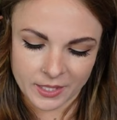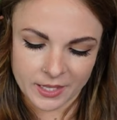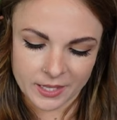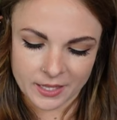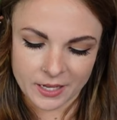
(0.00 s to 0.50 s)

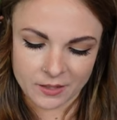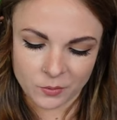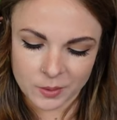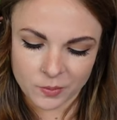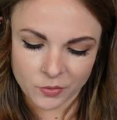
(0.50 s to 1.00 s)
and then the
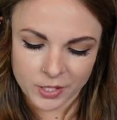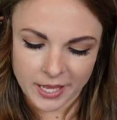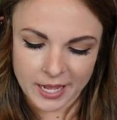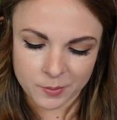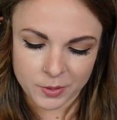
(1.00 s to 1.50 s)
week before
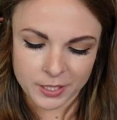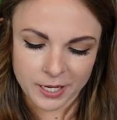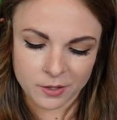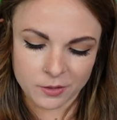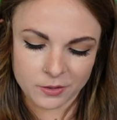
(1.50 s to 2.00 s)
that I put
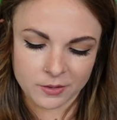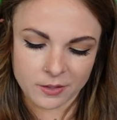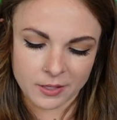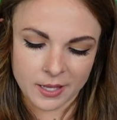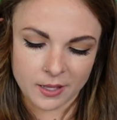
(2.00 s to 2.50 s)
out
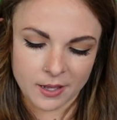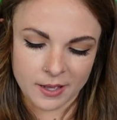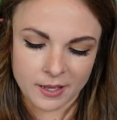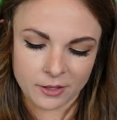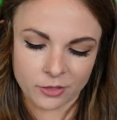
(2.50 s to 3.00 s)

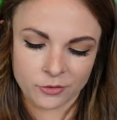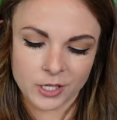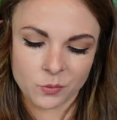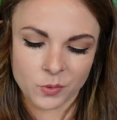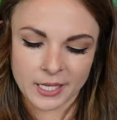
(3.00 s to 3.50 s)
a three
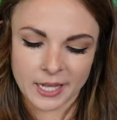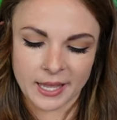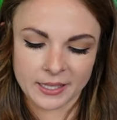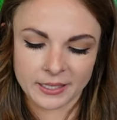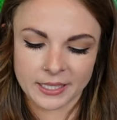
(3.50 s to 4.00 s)
in one
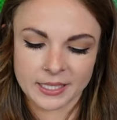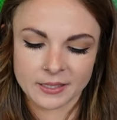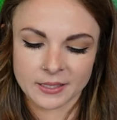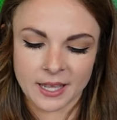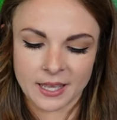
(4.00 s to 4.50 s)

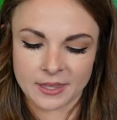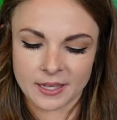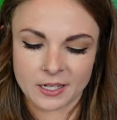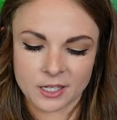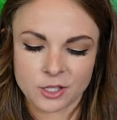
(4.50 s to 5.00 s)
alien and
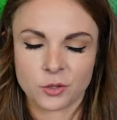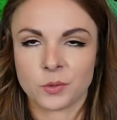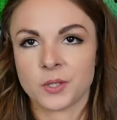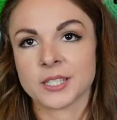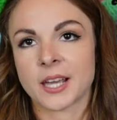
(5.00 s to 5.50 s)
then a two in
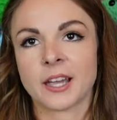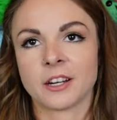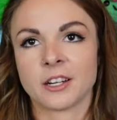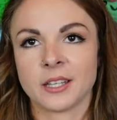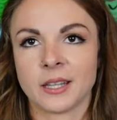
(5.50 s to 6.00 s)
one
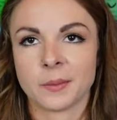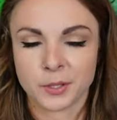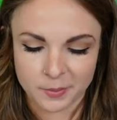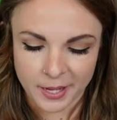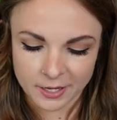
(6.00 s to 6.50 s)
tiger and
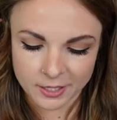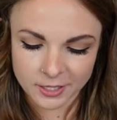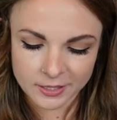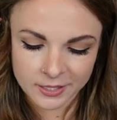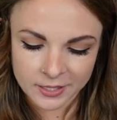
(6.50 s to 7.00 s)
leopard
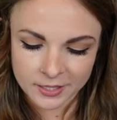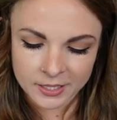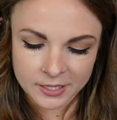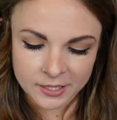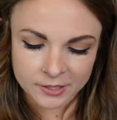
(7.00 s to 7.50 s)
pattern.
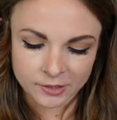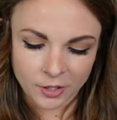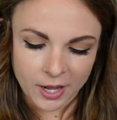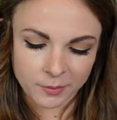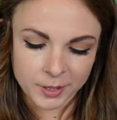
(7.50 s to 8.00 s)
So
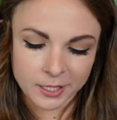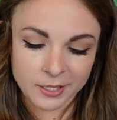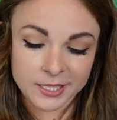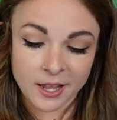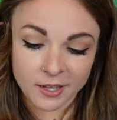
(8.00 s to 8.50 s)
I put out
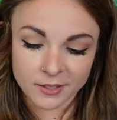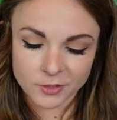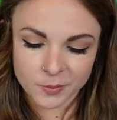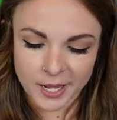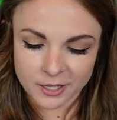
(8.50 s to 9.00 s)
a ton of
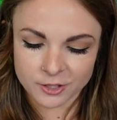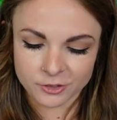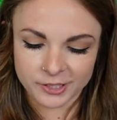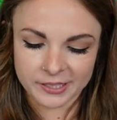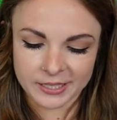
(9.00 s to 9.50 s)
new patterns
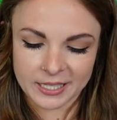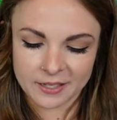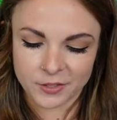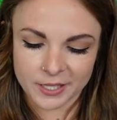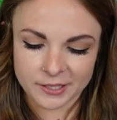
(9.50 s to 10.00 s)
recently.
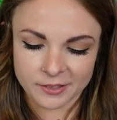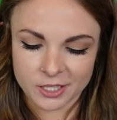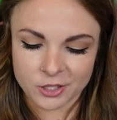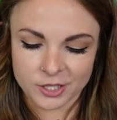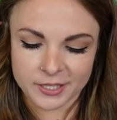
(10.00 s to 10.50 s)
If you guys are
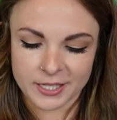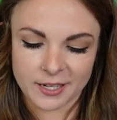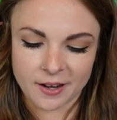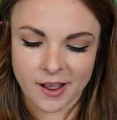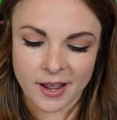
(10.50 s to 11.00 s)
interested,
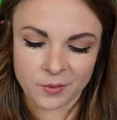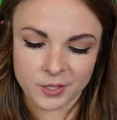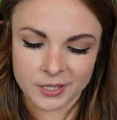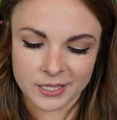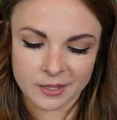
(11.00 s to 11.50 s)
I
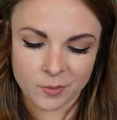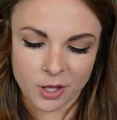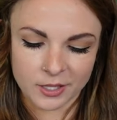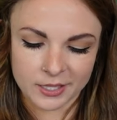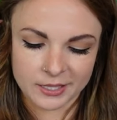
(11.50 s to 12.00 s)
will link them
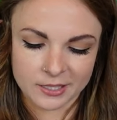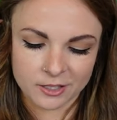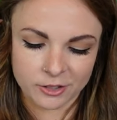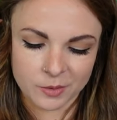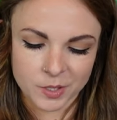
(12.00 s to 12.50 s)
all in the
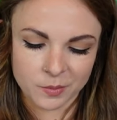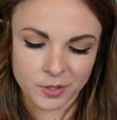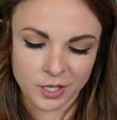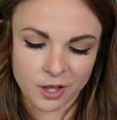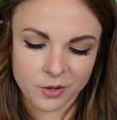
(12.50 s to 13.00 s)
description
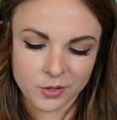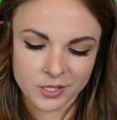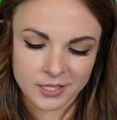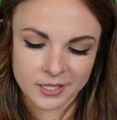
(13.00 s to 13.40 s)
below.